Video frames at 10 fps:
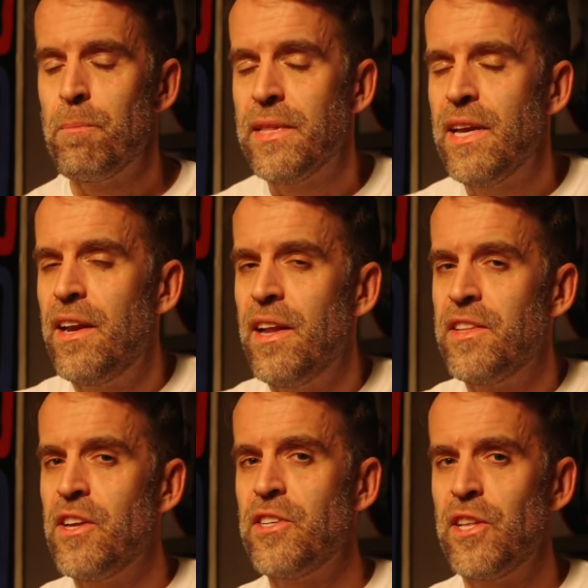But then on
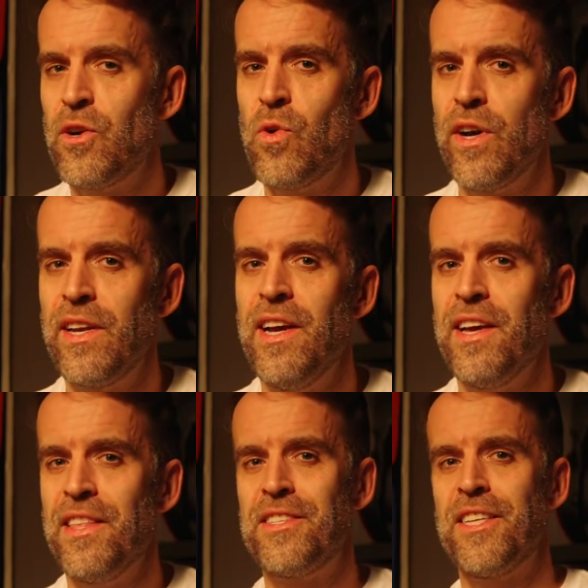the other side of the coin,
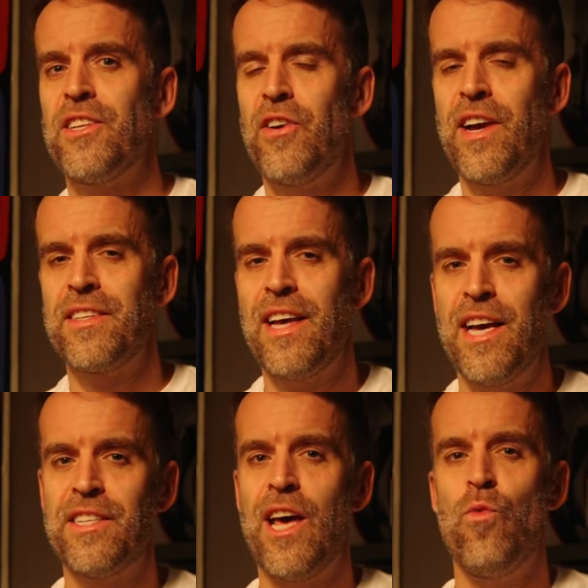the 600X
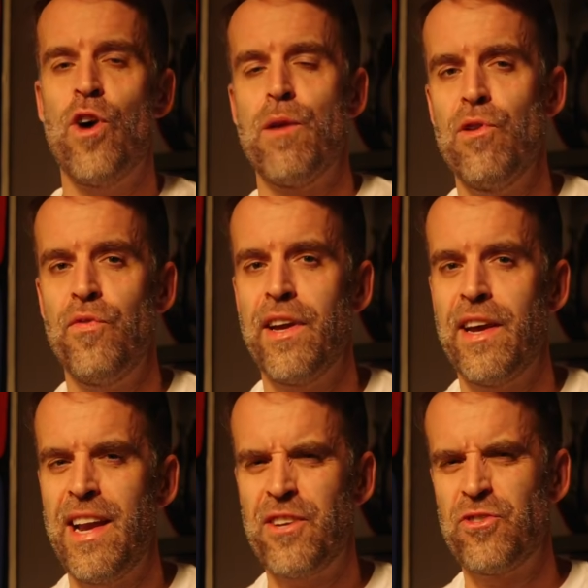has that waterproofing
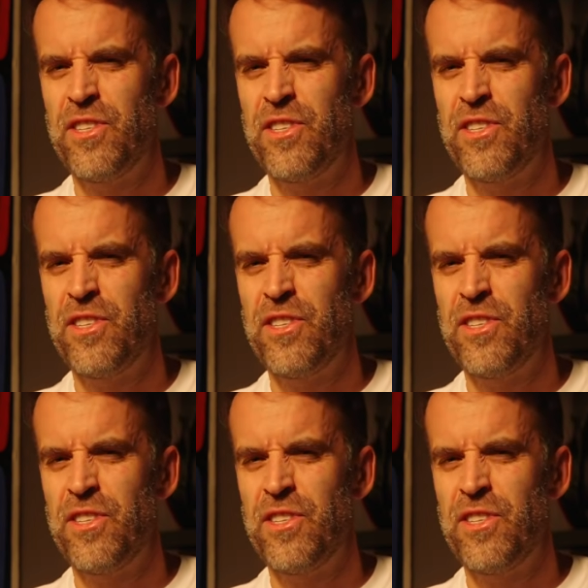and extra